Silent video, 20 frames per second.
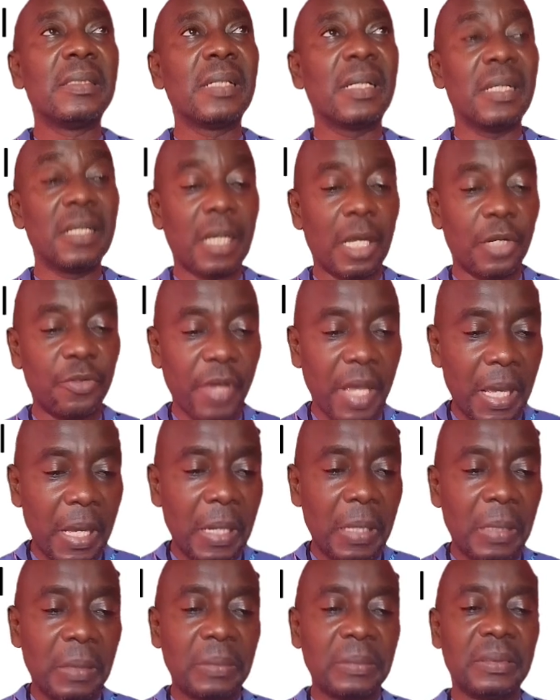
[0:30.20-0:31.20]
clinical
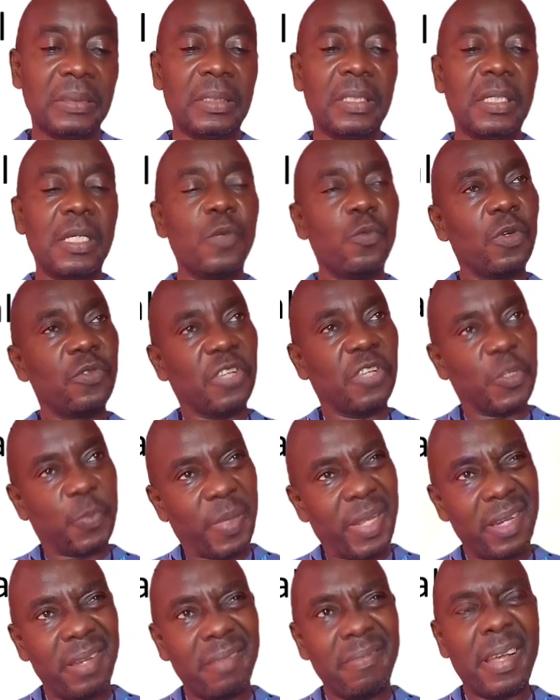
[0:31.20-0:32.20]
trials. We want to
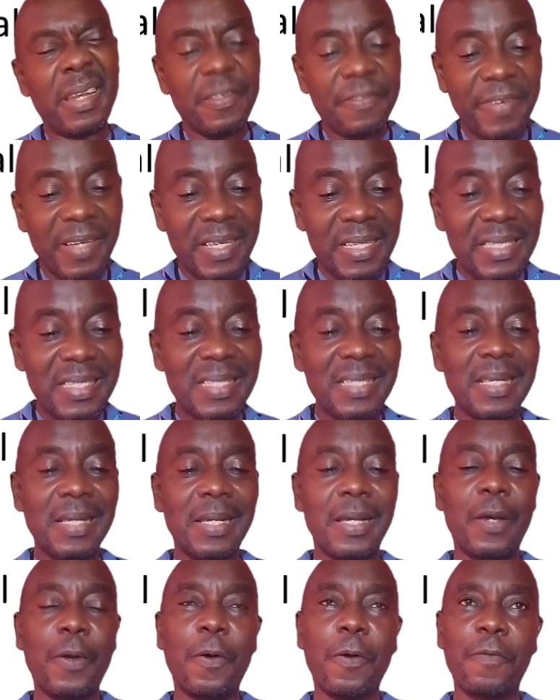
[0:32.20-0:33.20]
explain the relevance
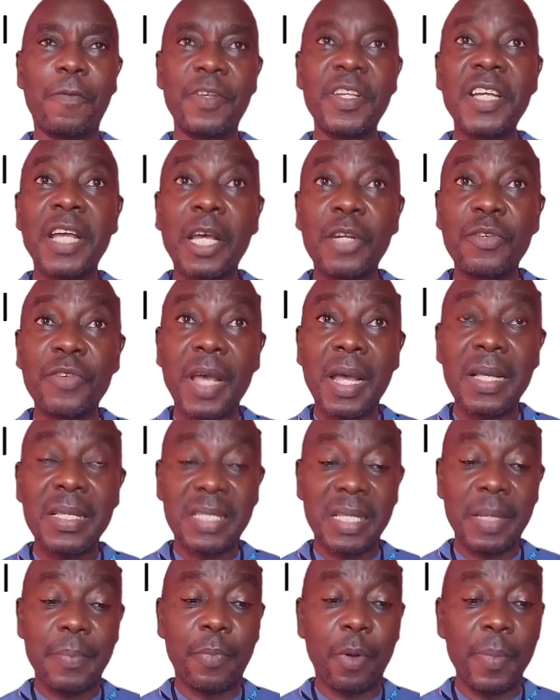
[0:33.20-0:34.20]
of clinical
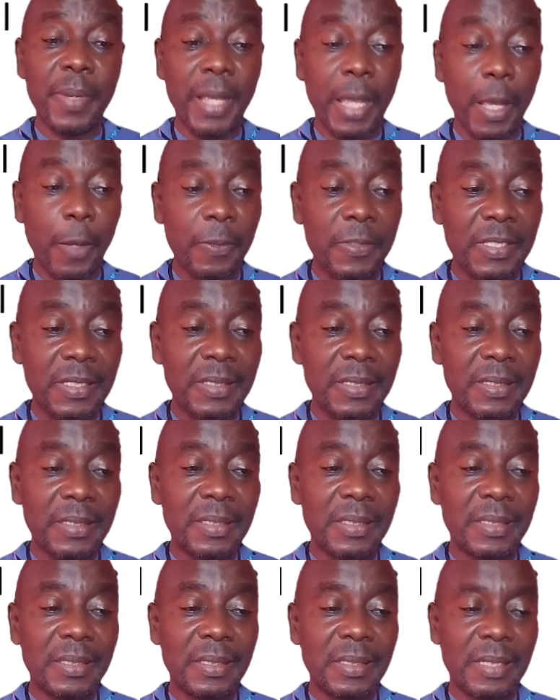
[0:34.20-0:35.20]
trials in public
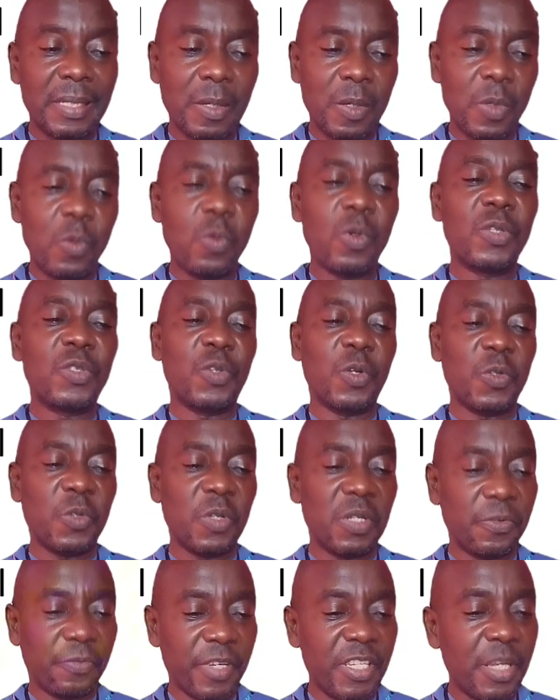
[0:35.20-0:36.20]
health. We want to
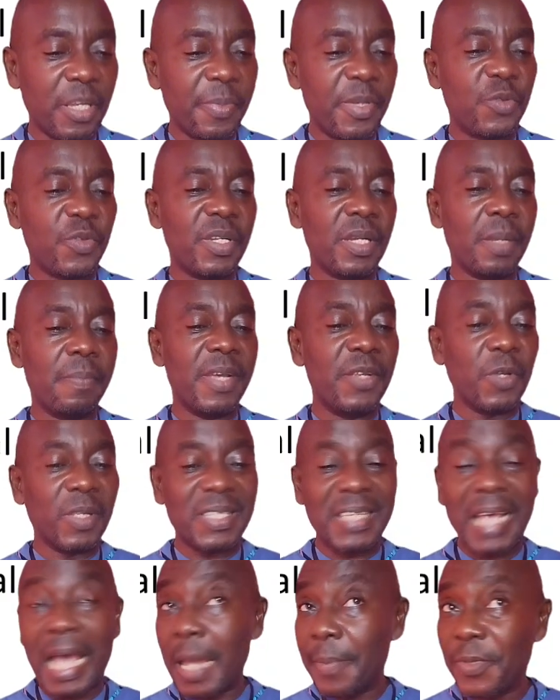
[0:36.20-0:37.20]
also differentiate between the major
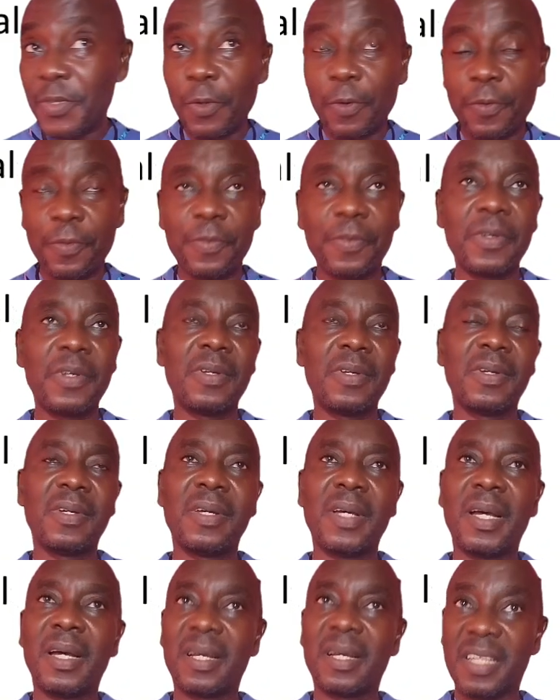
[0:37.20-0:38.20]
types of
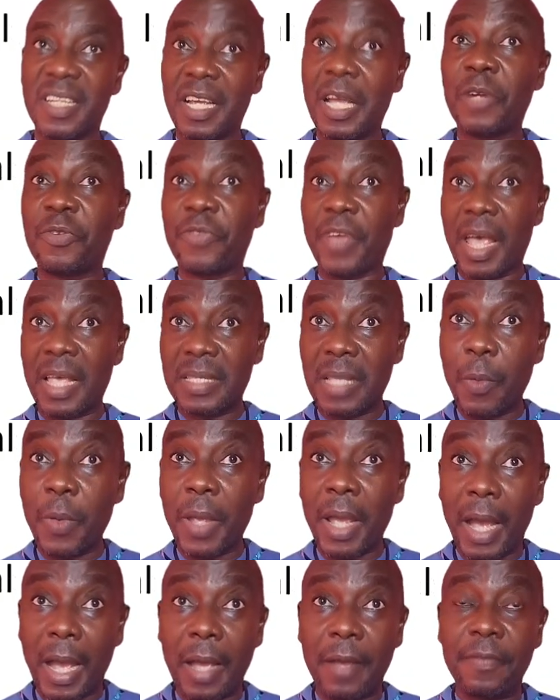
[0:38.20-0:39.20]
clinical trials that we
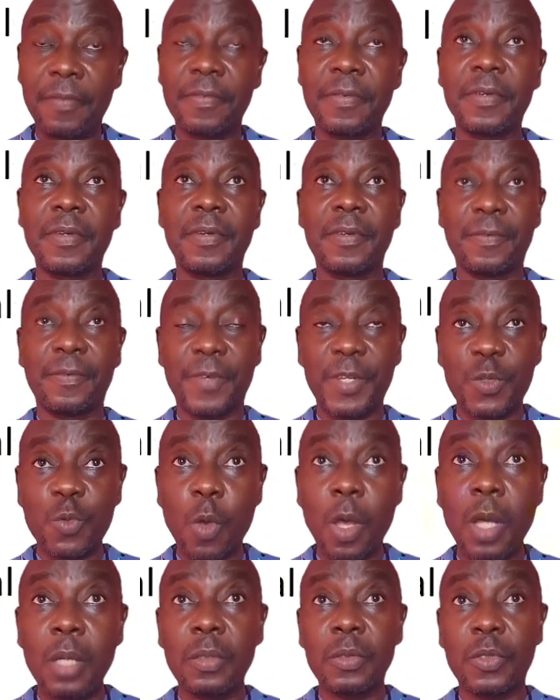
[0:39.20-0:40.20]
have. Phase
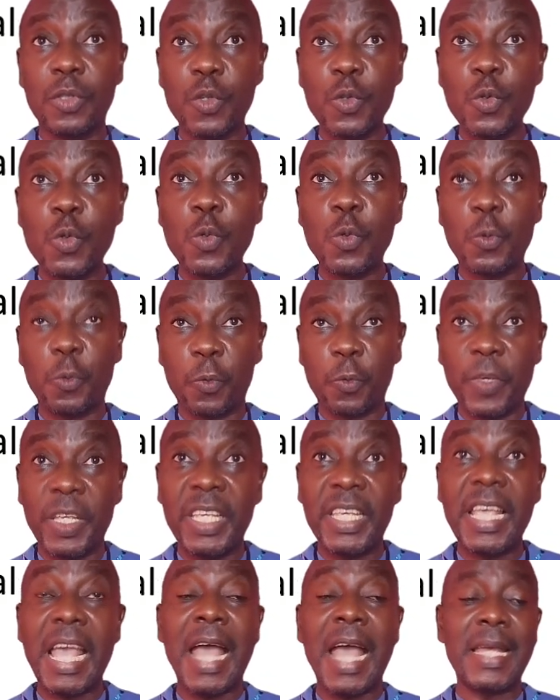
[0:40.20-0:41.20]
1, 2,
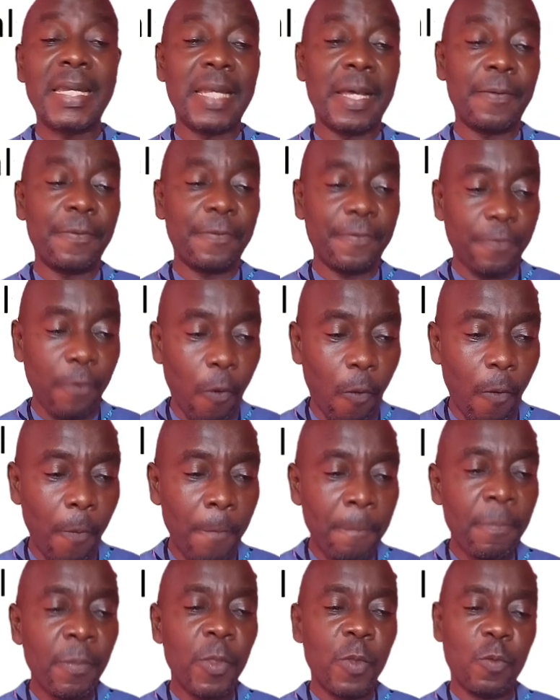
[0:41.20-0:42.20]
3, and 4.
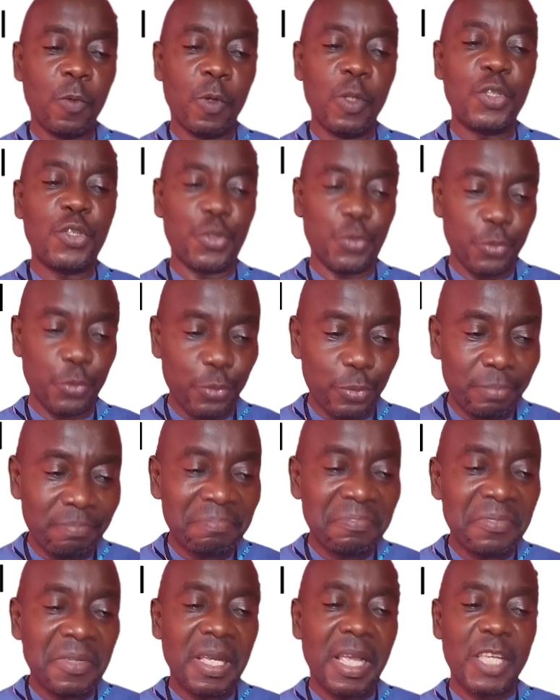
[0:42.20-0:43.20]
We want to
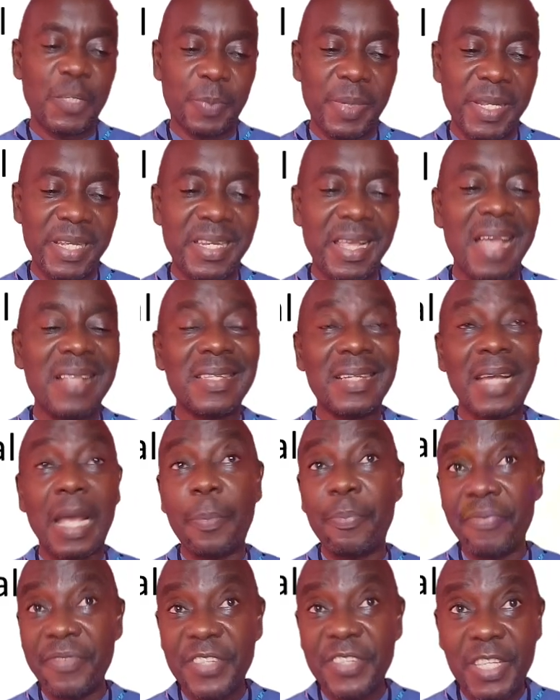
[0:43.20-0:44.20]
explain the
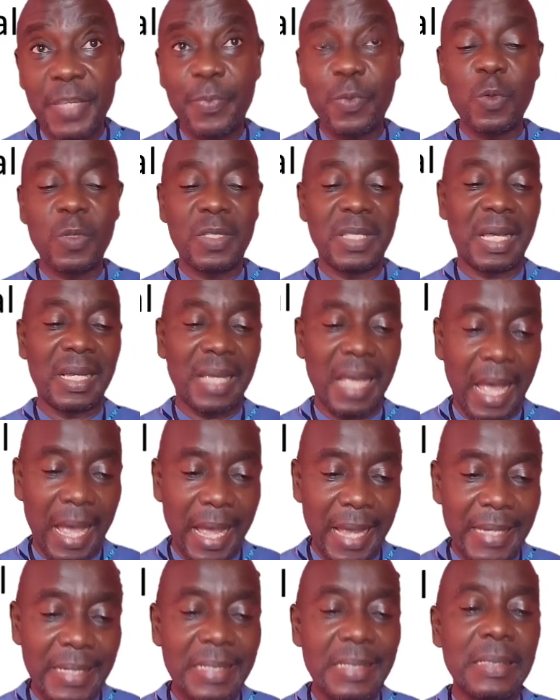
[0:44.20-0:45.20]
ethical principles that
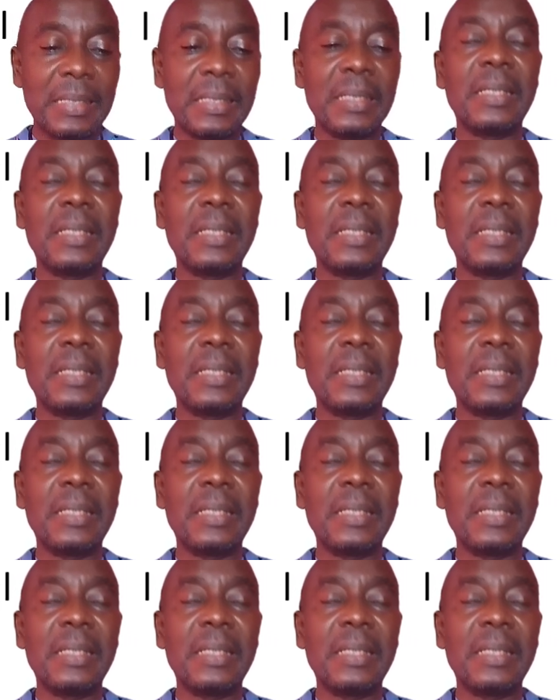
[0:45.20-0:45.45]
guide